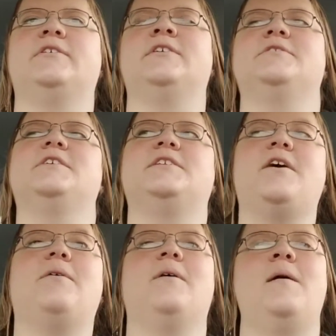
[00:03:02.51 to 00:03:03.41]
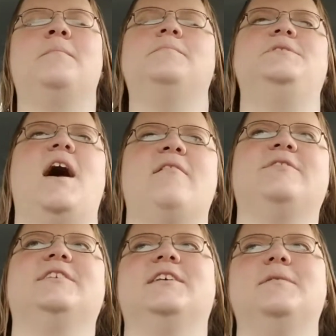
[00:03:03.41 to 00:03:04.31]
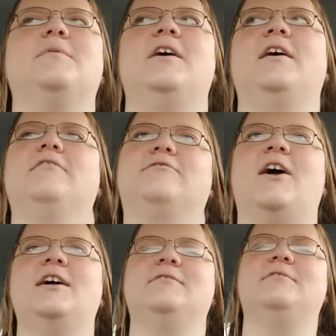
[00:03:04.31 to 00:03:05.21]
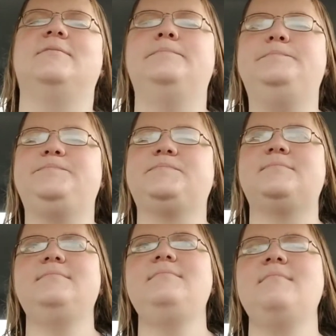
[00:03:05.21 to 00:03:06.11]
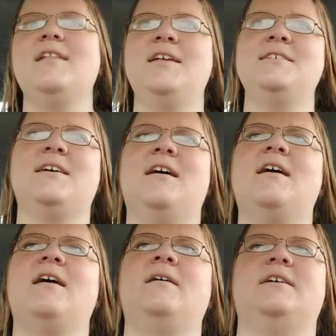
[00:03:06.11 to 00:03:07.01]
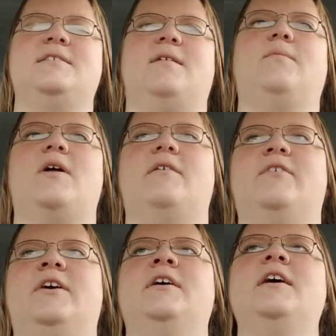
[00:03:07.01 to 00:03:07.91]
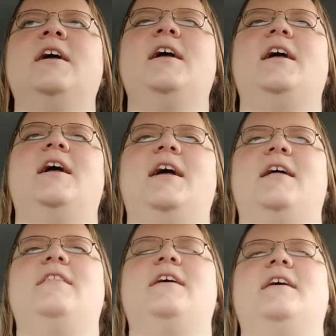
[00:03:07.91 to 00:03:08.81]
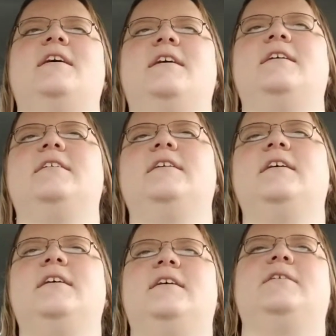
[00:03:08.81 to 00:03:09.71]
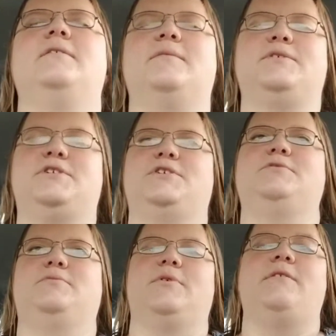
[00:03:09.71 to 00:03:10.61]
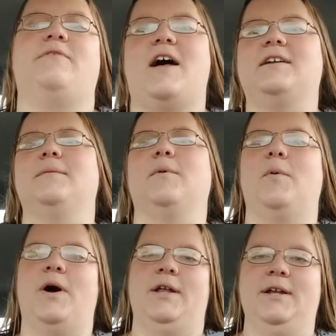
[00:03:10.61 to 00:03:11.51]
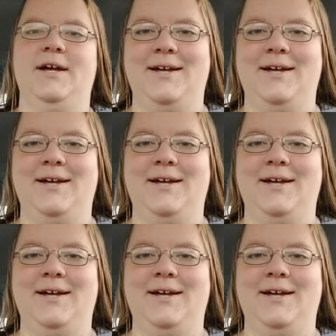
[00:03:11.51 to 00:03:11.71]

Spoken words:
And I was like, no, I'm definitely bringing a friend. And he's like, alright. He's like, whatever. And then, which, red flag number one.